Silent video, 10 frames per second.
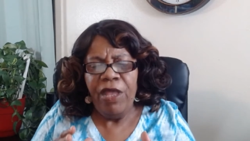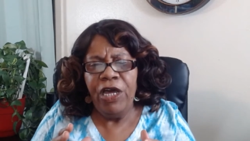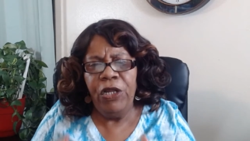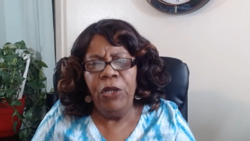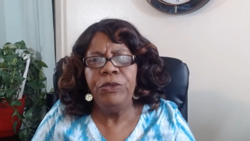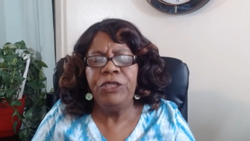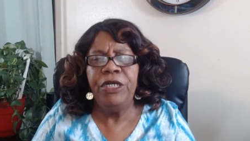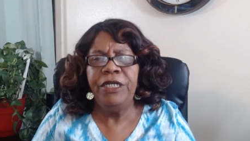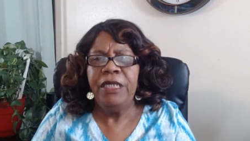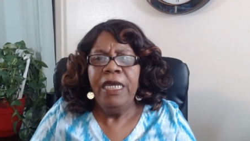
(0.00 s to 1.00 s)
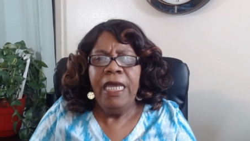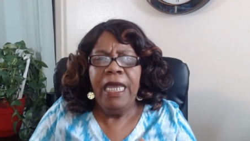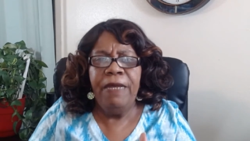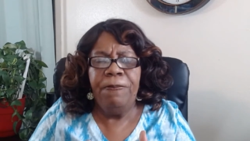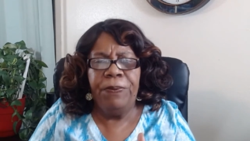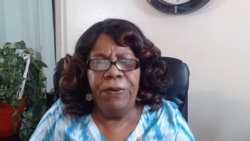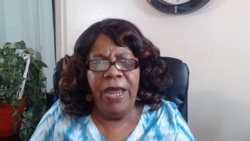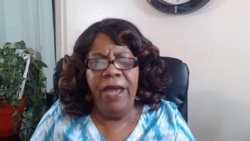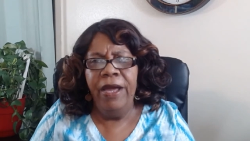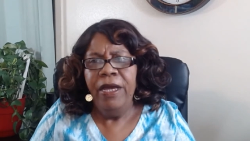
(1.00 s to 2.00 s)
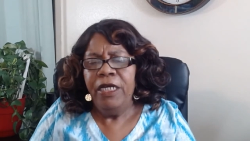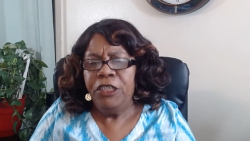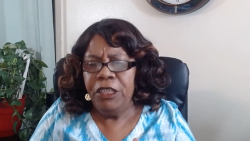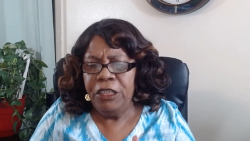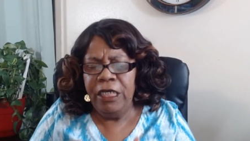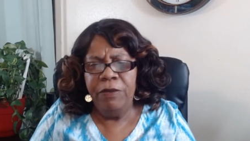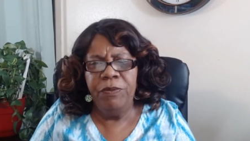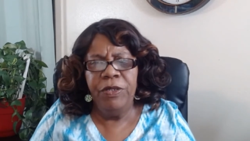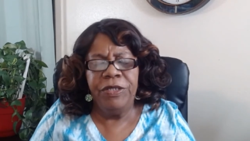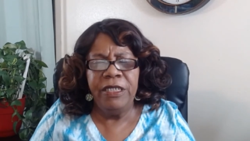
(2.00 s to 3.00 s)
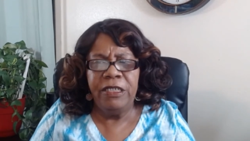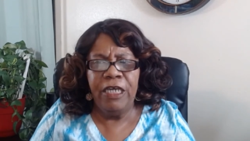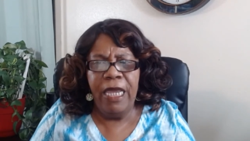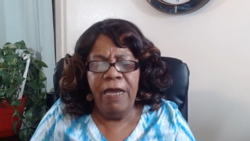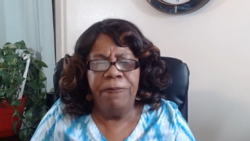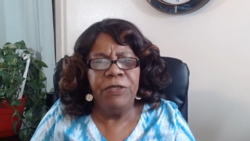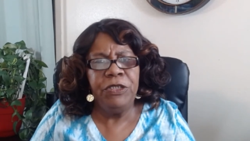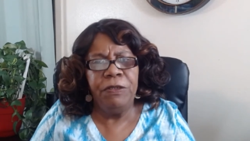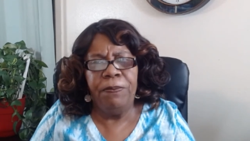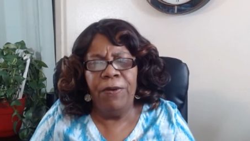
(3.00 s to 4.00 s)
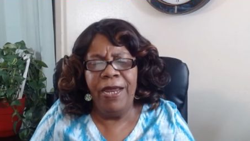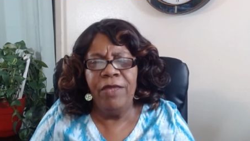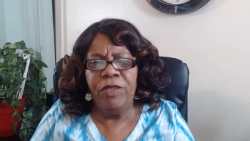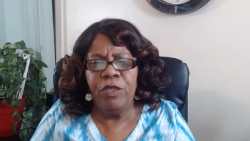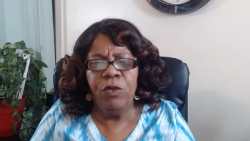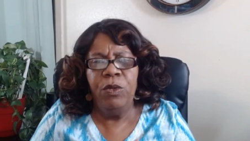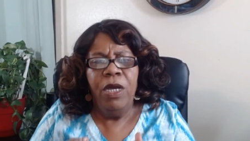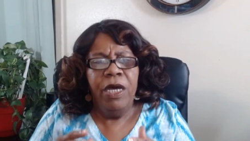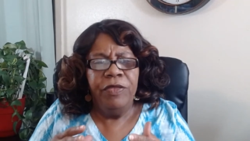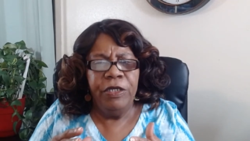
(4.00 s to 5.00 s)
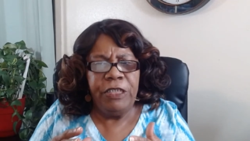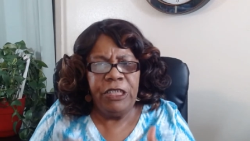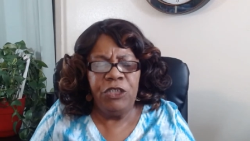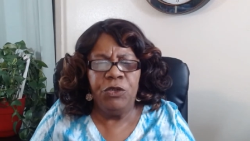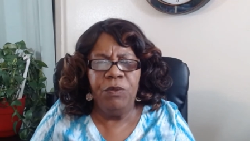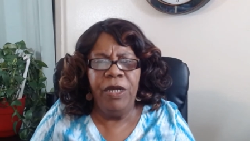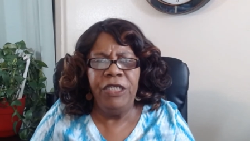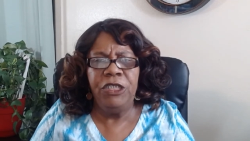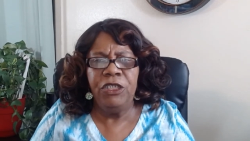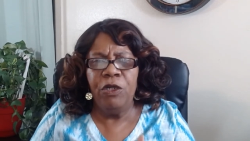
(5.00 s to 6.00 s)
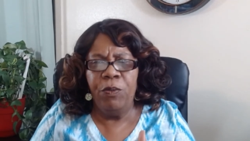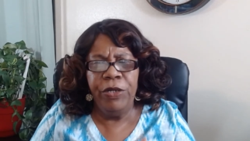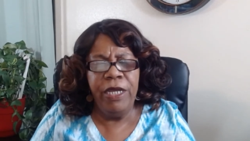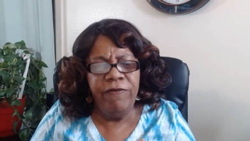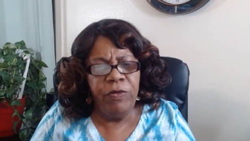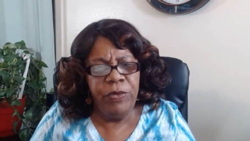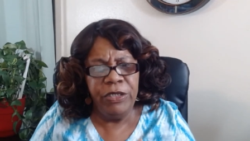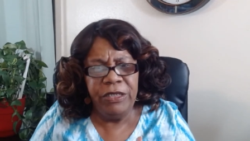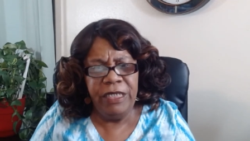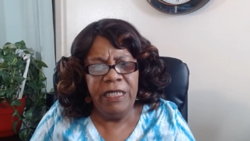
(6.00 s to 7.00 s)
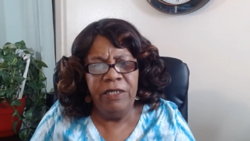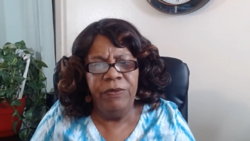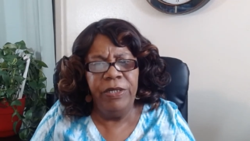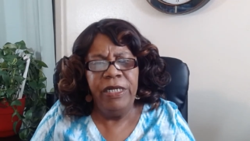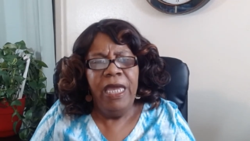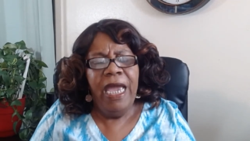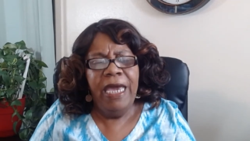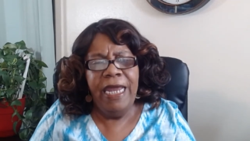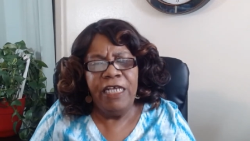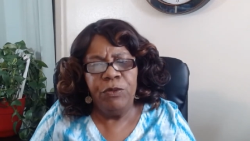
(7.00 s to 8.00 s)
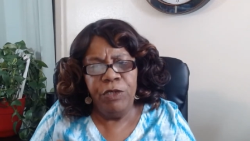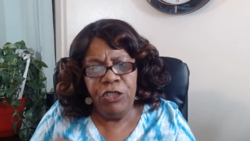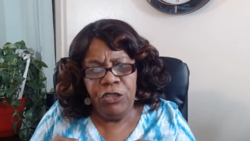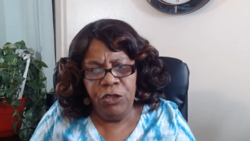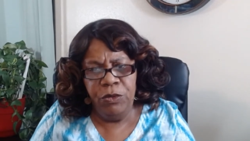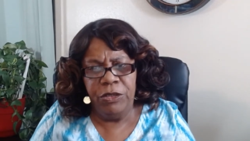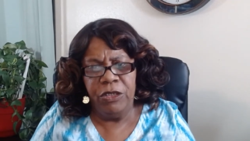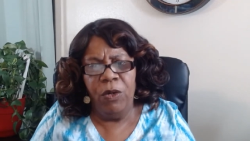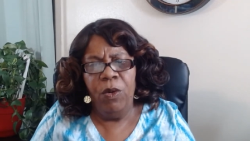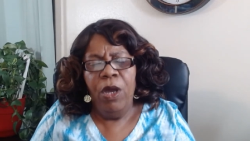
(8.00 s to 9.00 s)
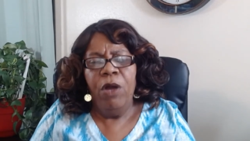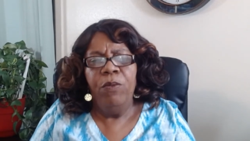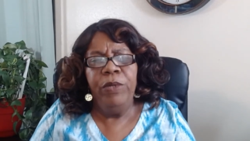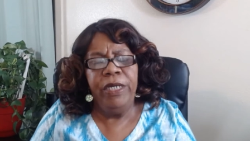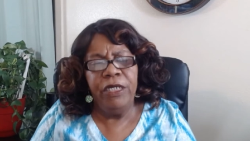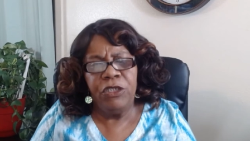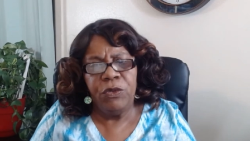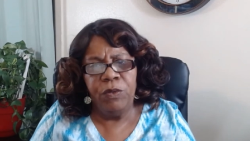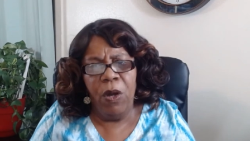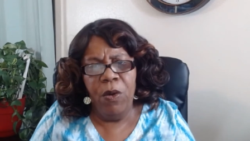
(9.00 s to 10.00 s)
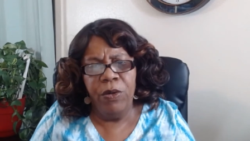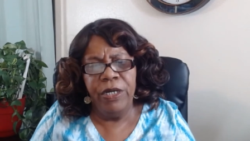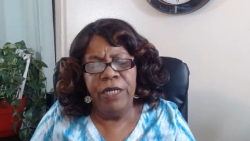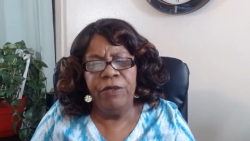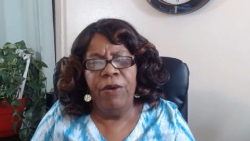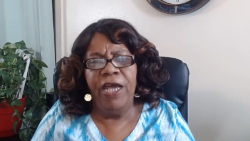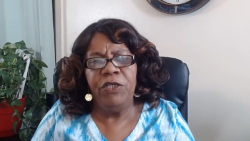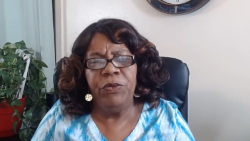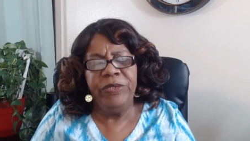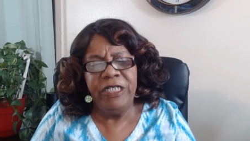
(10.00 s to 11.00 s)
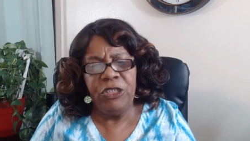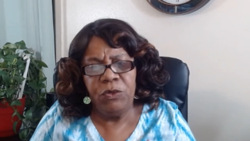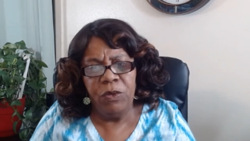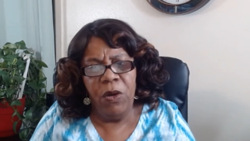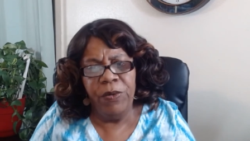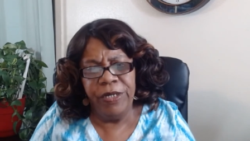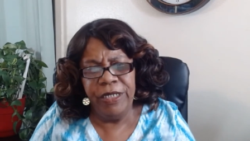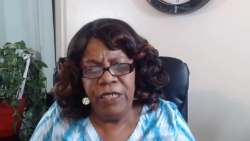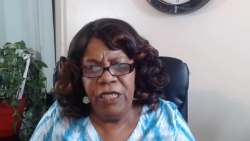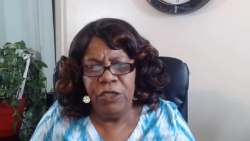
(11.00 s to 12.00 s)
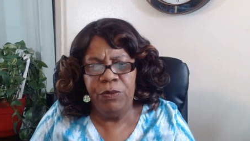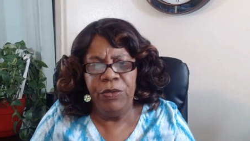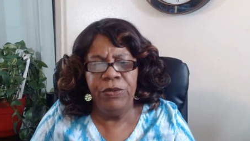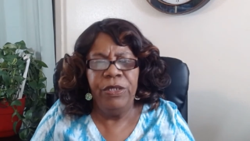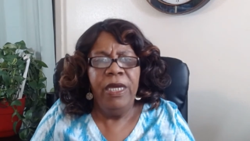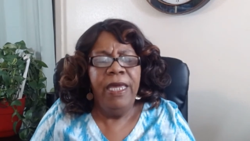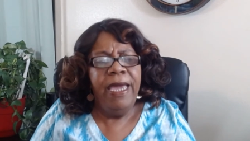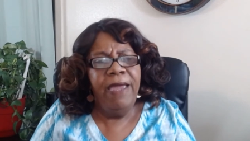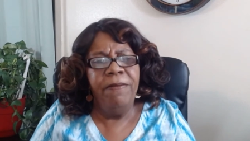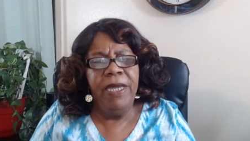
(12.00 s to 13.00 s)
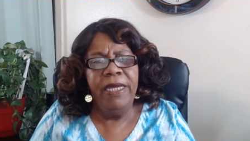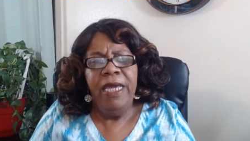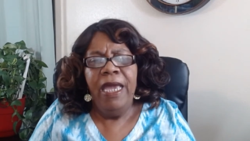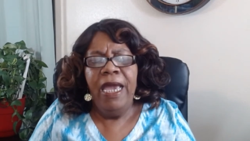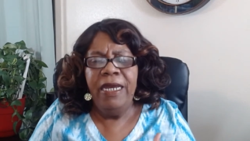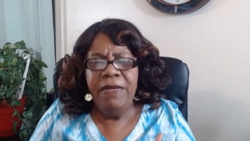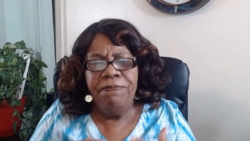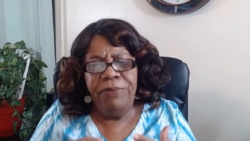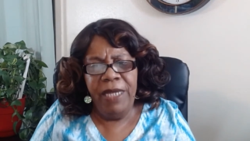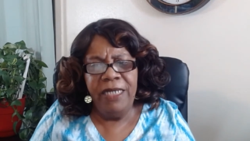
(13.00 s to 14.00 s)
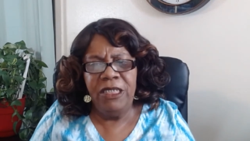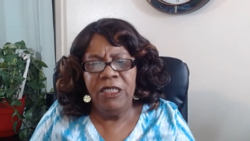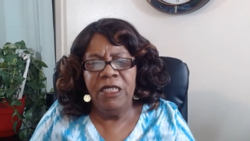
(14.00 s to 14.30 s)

close to us in prayer, to get with us, to help us to pray through the situation or whatever we're dealing with. And as we do so, we get stronger in Christ. we get stronger in His Word. Amen. And it blesses